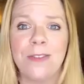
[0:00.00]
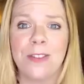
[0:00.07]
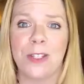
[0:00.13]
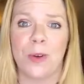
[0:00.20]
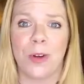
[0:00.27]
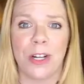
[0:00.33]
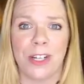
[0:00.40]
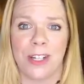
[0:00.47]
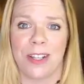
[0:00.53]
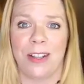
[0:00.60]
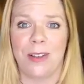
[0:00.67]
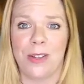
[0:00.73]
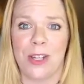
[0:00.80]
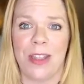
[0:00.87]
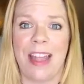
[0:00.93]
of storage
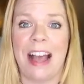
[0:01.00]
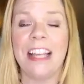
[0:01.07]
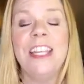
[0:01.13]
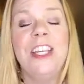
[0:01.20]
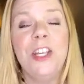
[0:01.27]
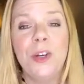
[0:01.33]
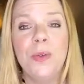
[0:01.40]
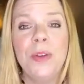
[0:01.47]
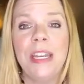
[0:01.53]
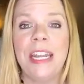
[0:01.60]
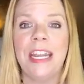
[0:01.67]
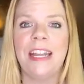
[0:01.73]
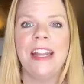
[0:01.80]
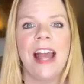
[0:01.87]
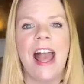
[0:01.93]
solution that you
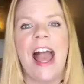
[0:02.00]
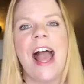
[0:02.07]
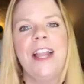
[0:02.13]
need,